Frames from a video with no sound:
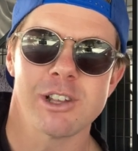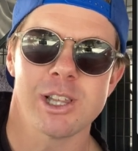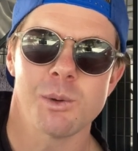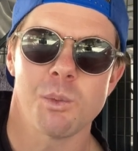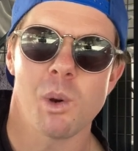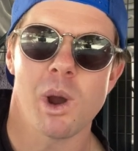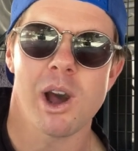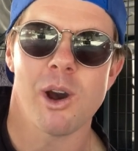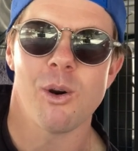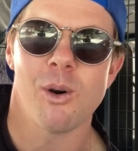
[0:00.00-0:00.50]
really
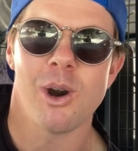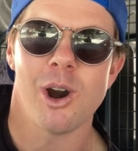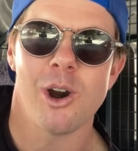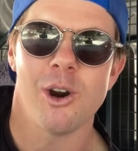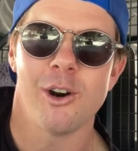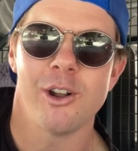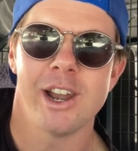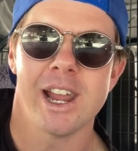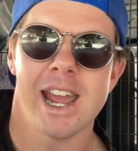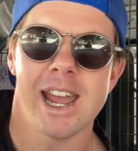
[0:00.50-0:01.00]
well
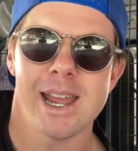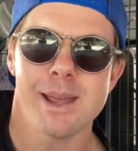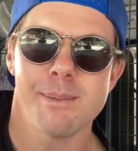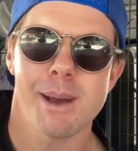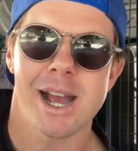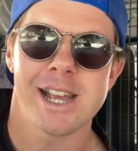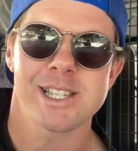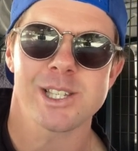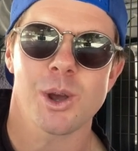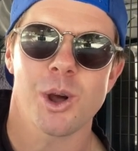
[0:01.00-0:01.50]
on
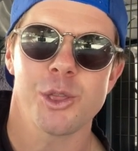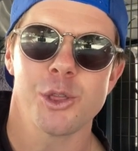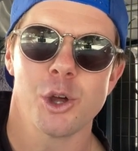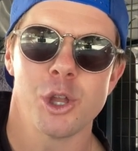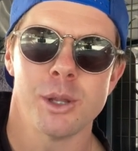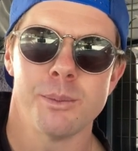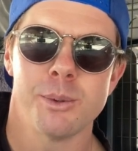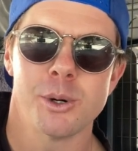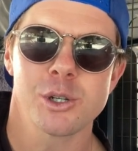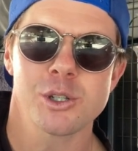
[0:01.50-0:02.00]
eBay, so I
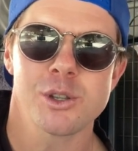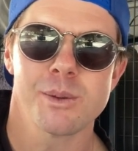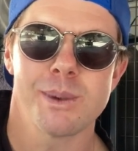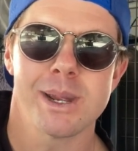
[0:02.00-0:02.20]
thought the books